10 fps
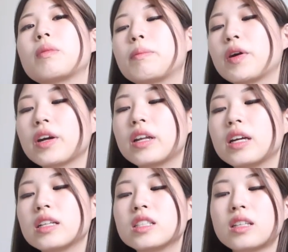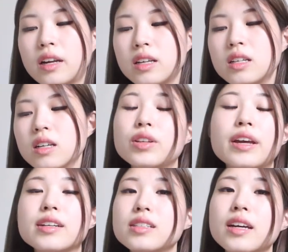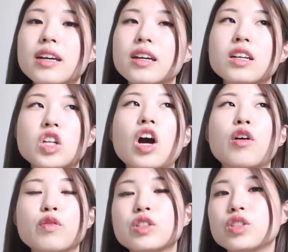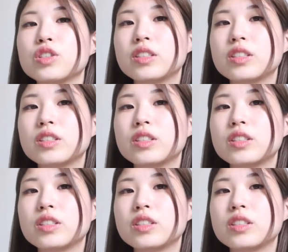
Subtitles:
my marketing study. Today is like the official